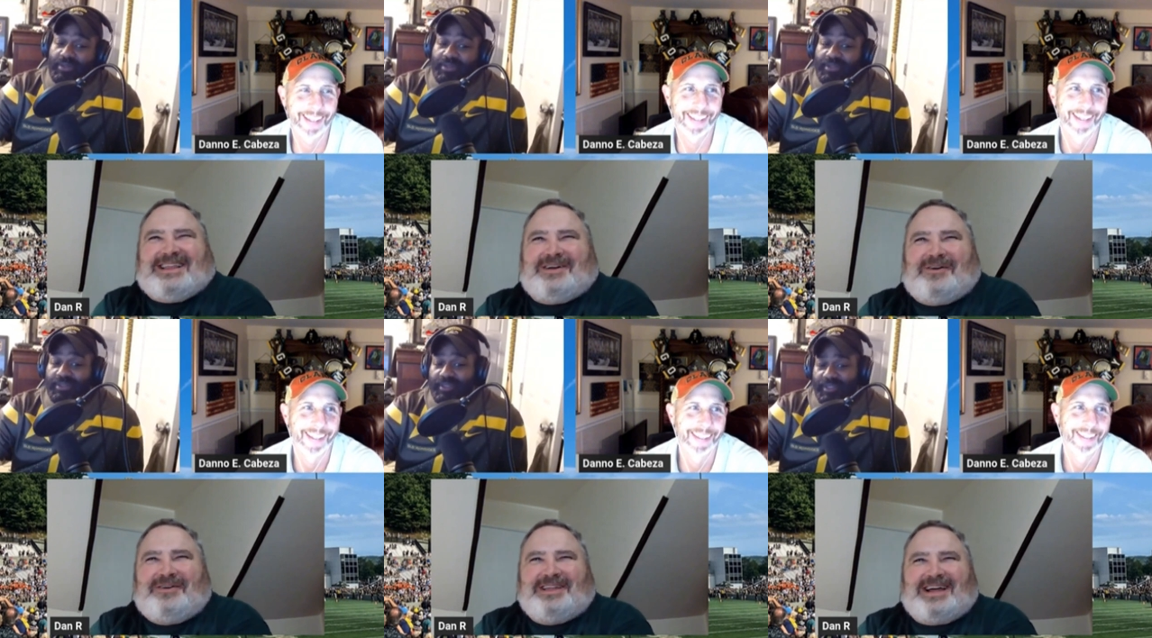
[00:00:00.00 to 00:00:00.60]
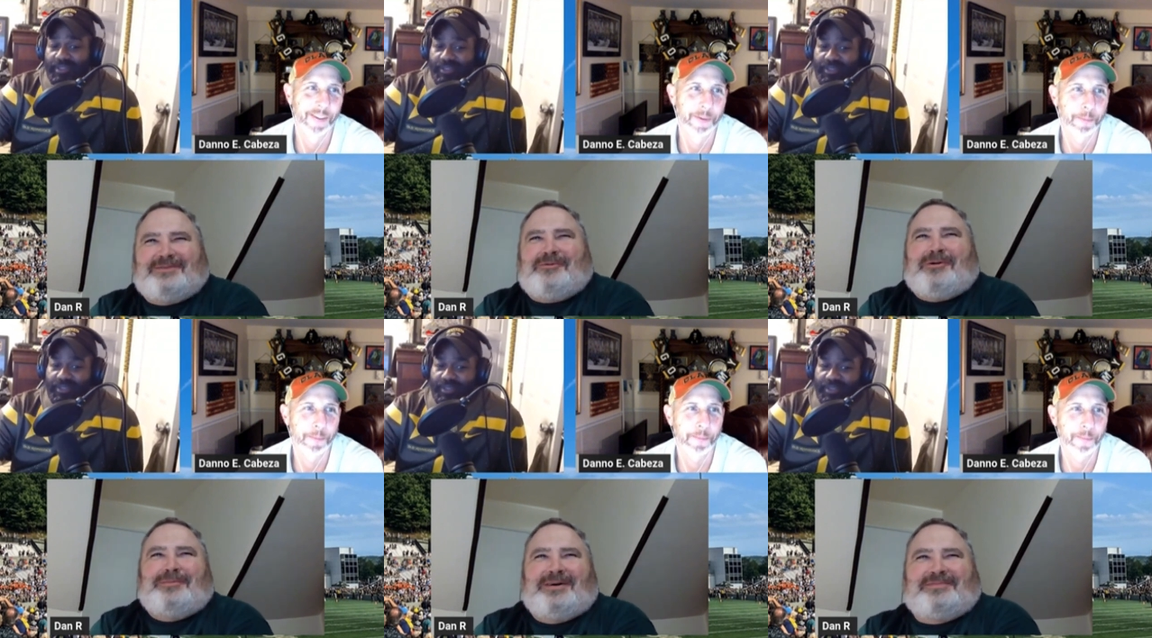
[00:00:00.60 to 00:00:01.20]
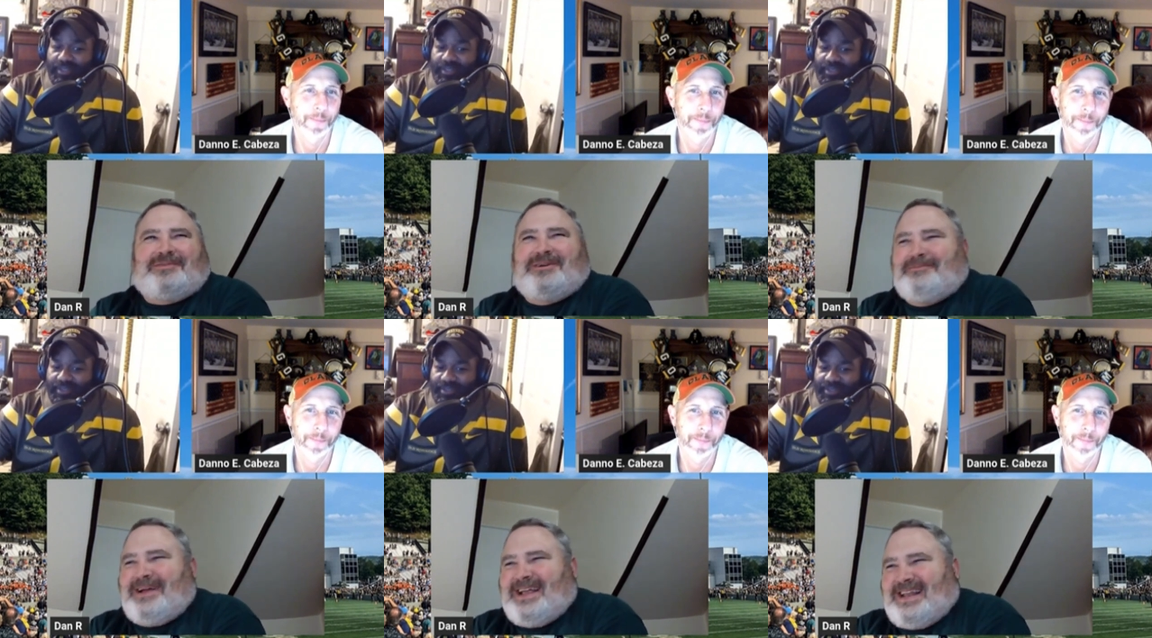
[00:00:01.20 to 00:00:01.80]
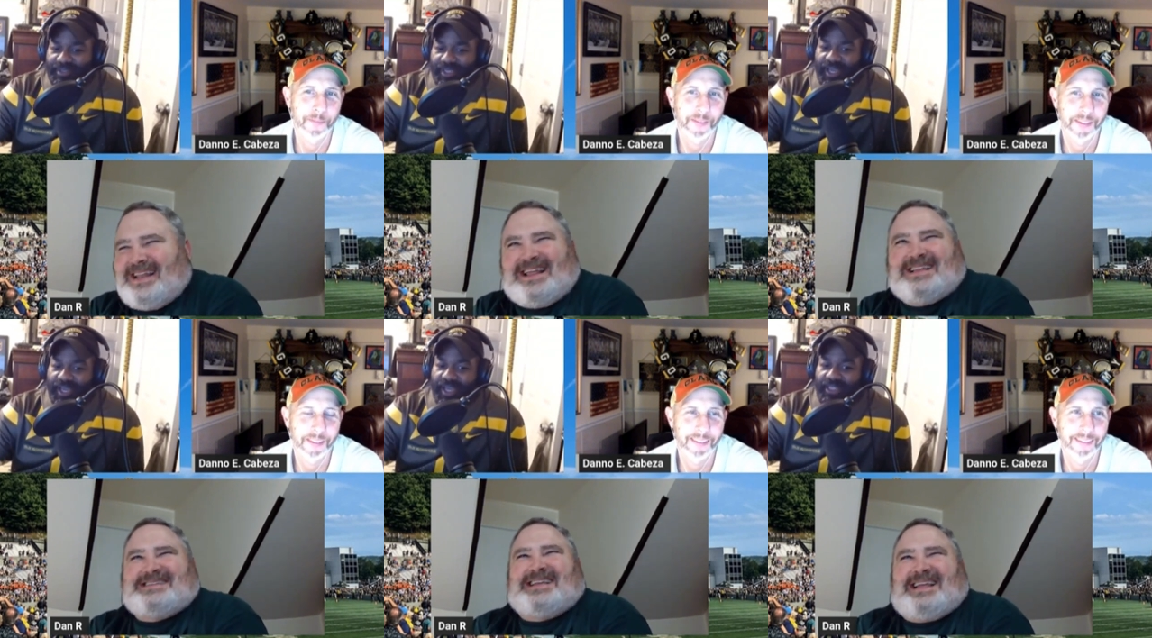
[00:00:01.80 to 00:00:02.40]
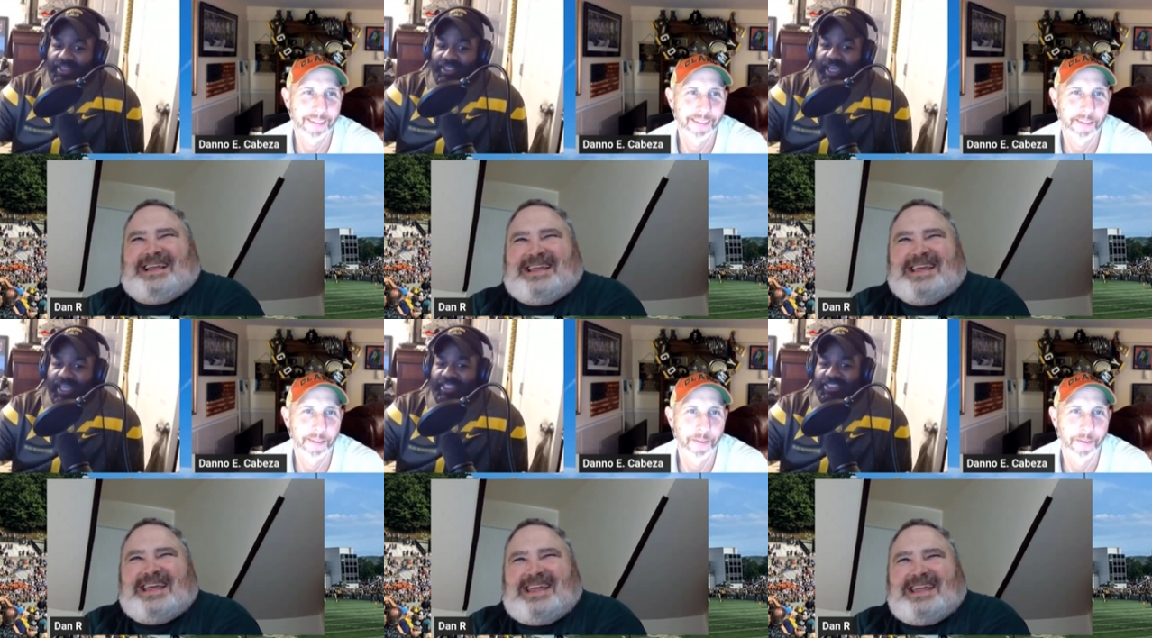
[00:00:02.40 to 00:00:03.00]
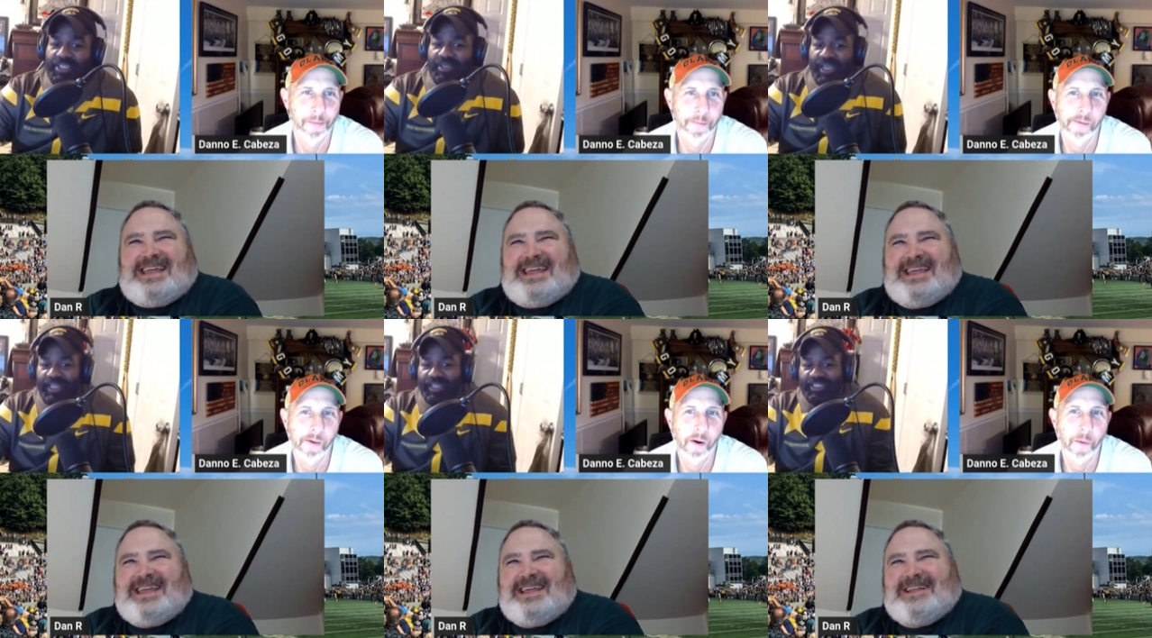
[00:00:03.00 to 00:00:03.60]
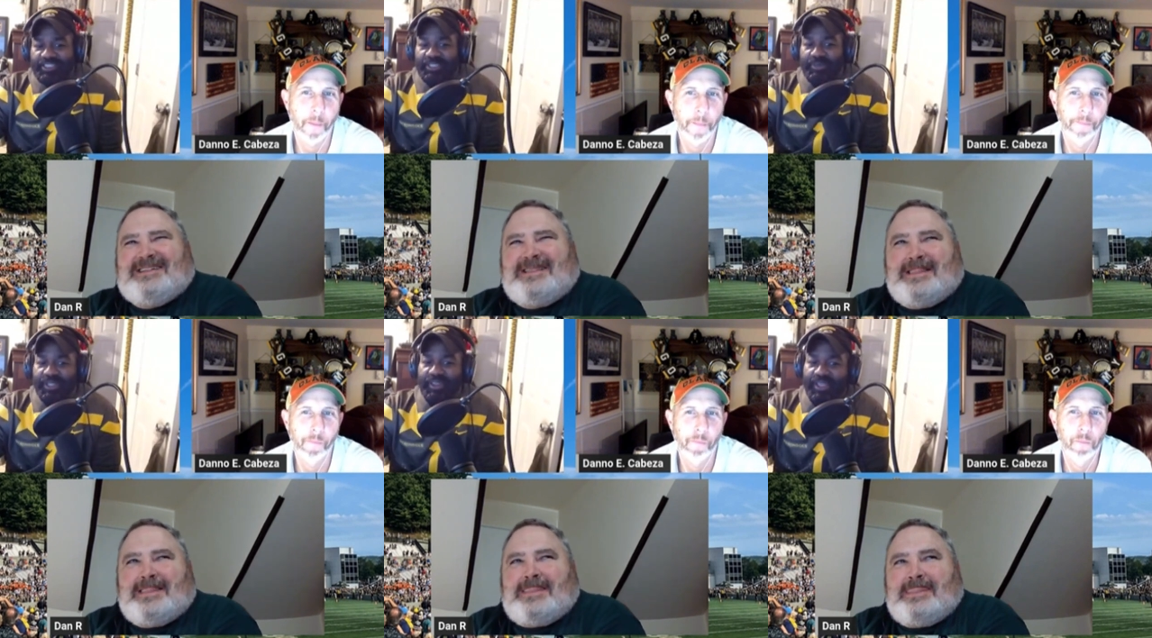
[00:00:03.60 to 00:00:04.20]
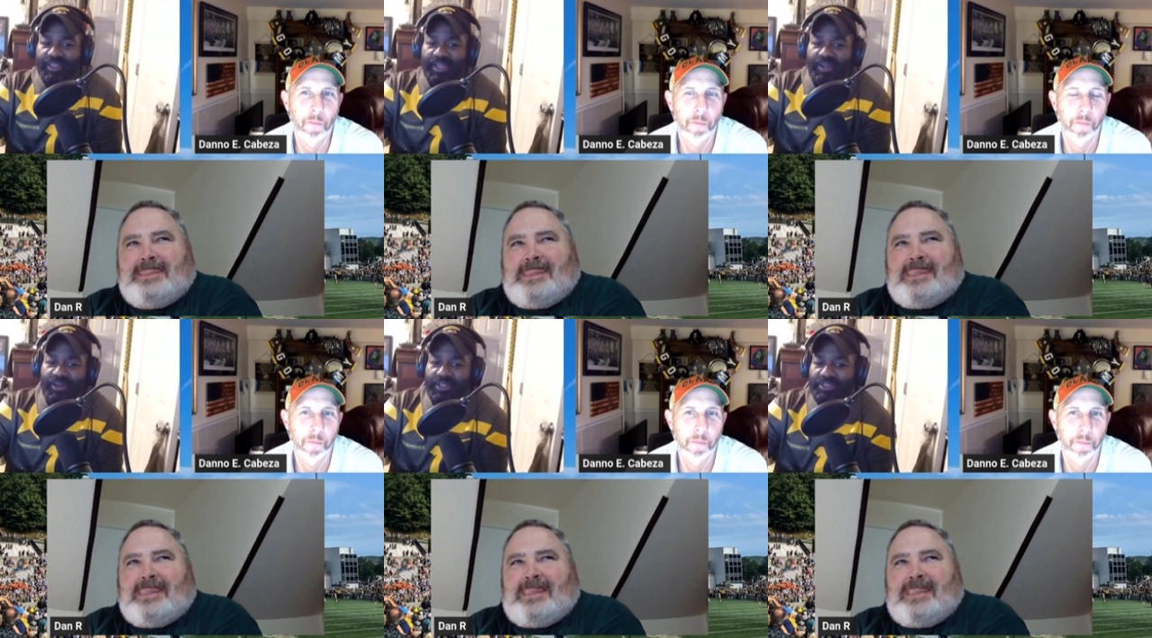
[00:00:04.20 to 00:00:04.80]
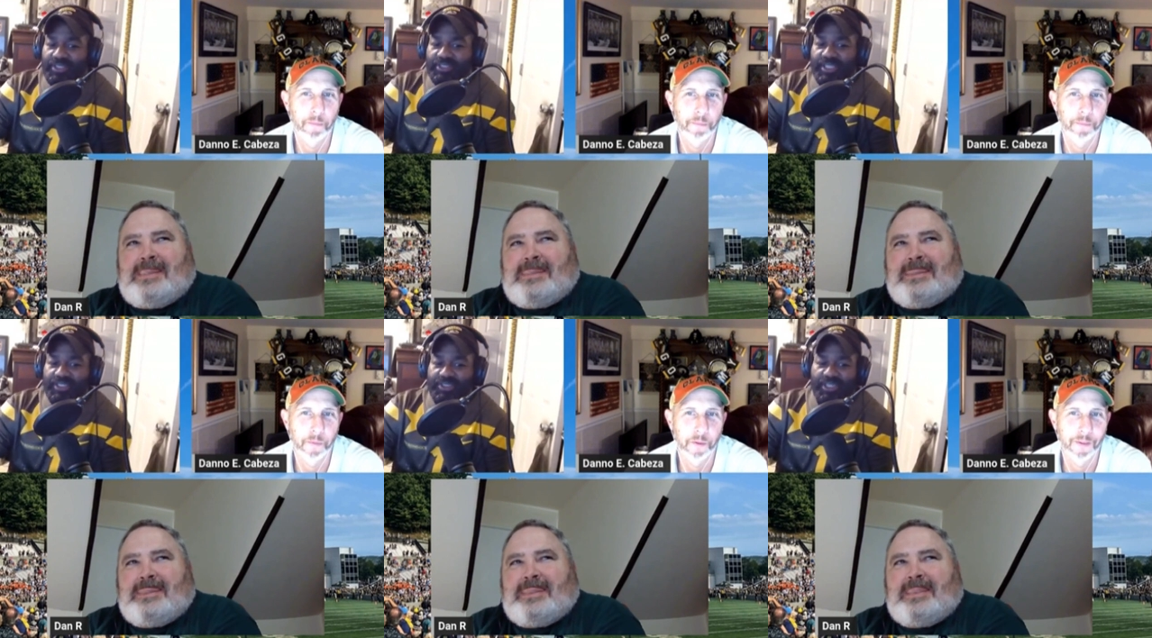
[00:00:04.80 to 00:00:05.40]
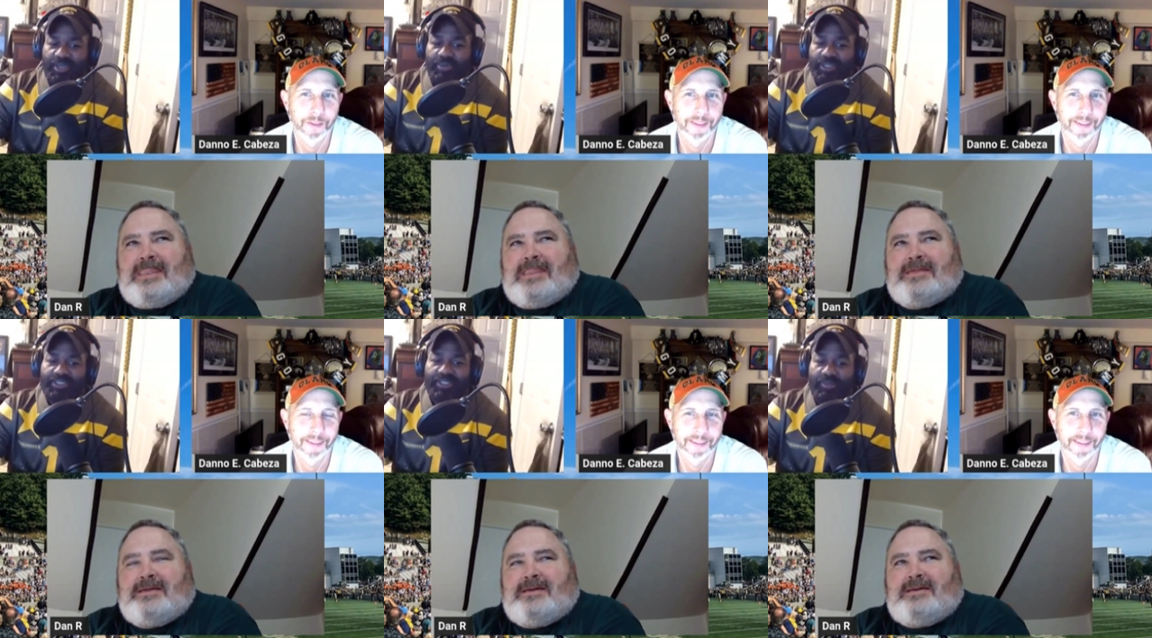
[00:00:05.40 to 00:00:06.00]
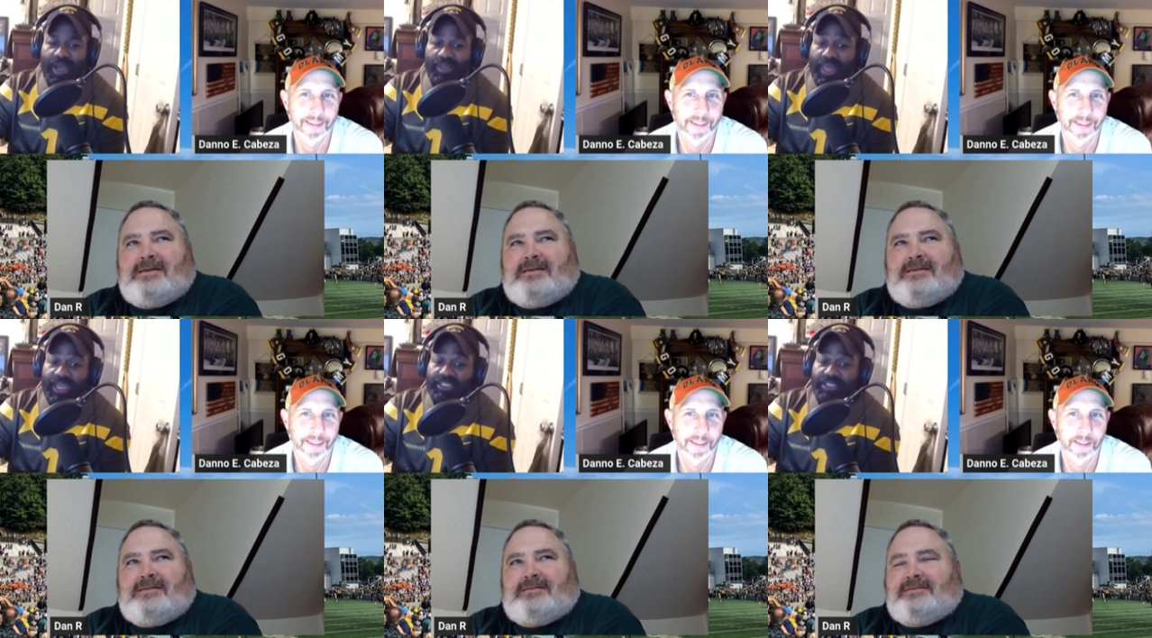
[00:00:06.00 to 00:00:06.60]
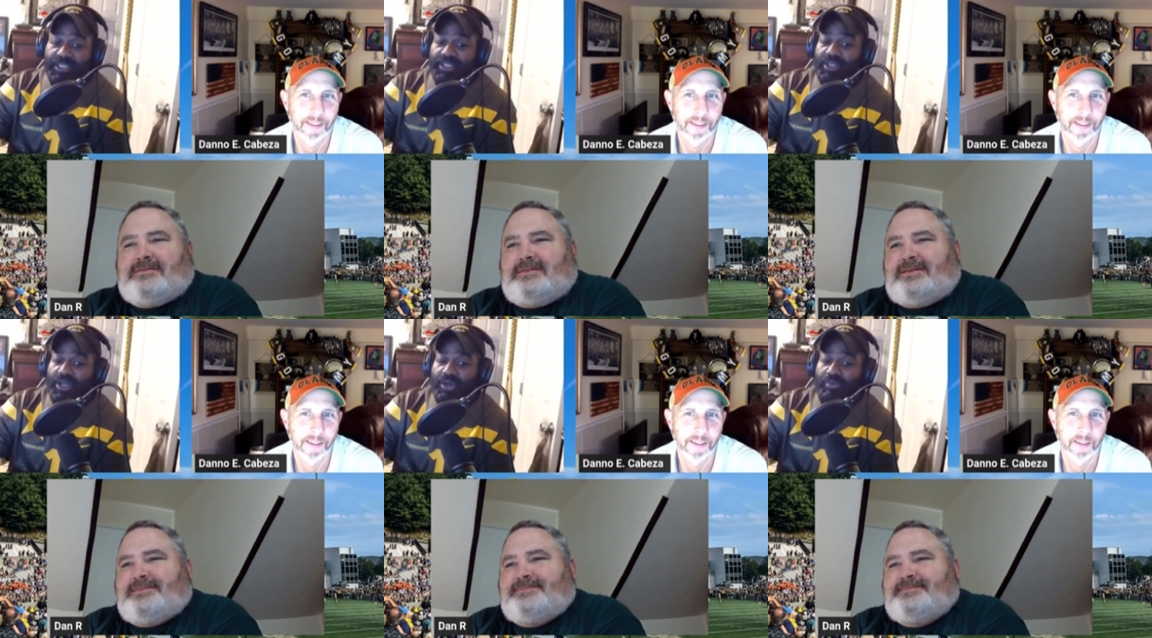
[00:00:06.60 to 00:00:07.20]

Speaker 1: they're going. They got to warm up for it, man. yeah, I, I,
Speaker 2: I legit, I legitimately think that Arkansas State's going to get punched in the mouth. Actually, the